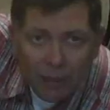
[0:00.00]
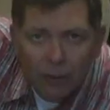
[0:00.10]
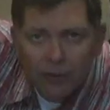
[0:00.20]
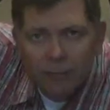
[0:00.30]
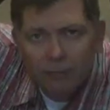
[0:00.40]
at the
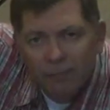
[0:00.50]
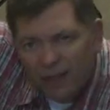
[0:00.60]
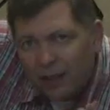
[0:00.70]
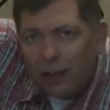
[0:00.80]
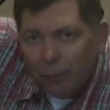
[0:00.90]
bottom,
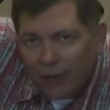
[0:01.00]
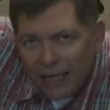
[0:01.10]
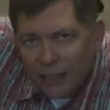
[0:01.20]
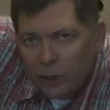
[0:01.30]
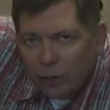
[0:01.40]
but
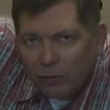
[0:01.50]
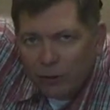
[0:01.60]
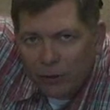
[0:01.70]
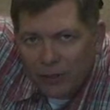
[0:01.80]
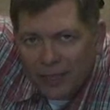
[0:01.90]
that's a job for
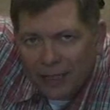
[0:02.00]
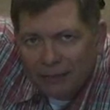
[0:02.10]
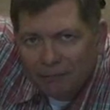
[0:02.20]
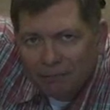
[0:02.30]
another day.